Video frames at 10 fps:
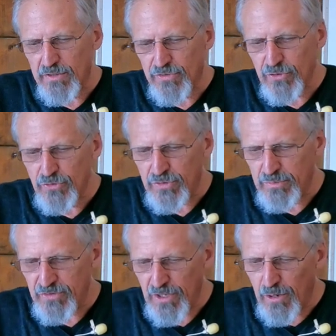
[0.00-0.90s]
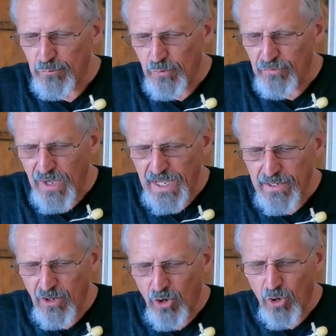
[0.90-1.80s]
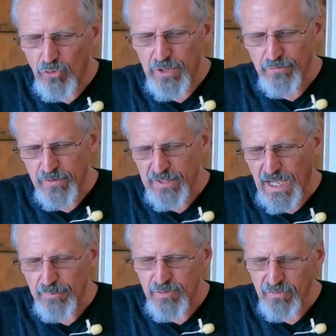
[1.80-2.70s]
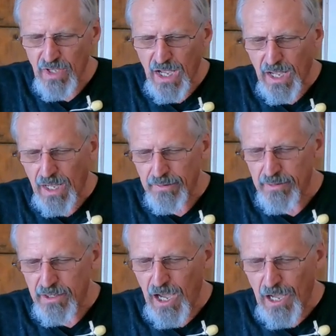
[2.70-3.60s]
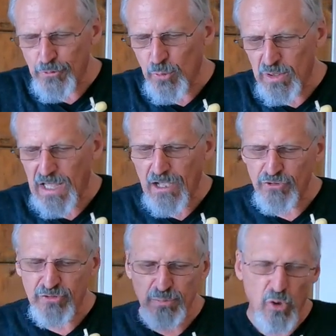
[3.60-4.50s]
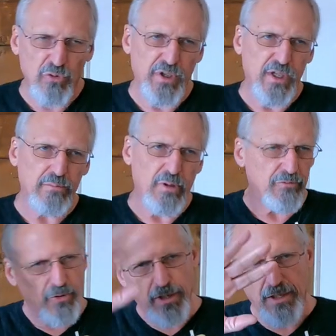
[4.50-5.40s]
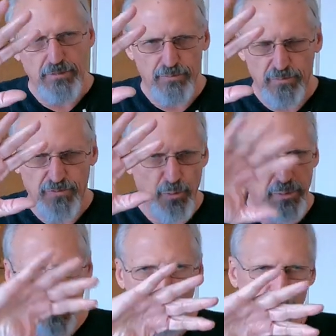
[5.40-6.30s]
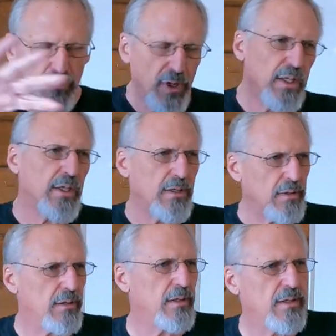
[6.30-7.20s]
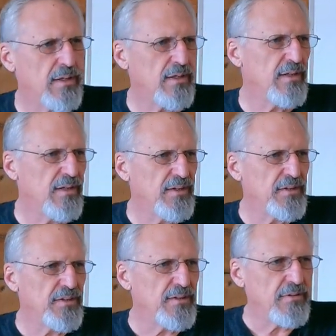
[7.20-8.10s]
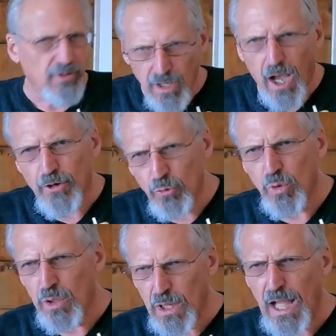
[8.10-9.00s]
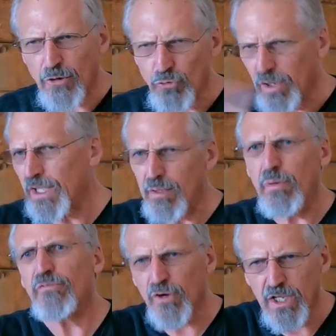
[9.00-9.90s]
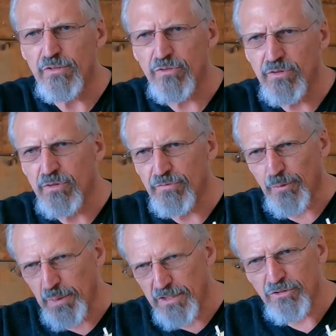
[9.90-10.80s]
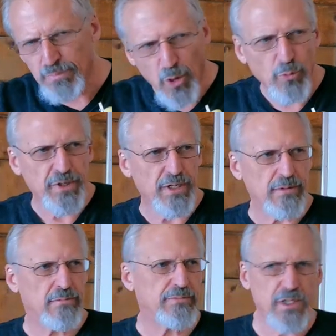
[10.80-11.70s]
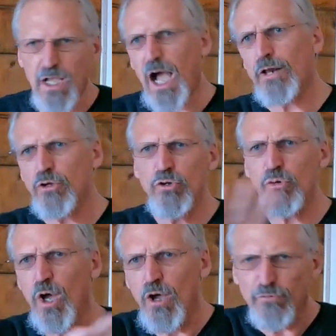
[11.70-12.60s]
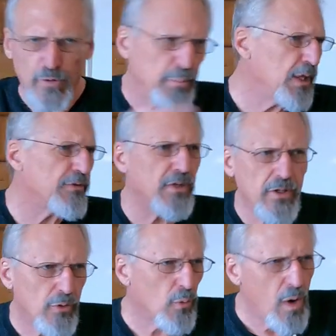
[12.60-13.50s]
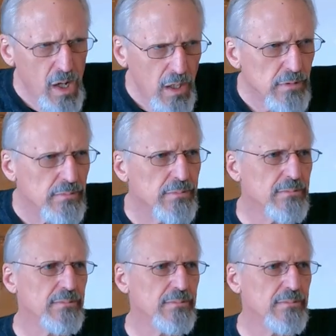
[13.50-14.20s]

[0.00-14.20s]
that suits himself, we'll find all different types of God. The God who allows smoking but forbids drinking. The God who will allow drinking but forbids smoking. The God who forbids either one.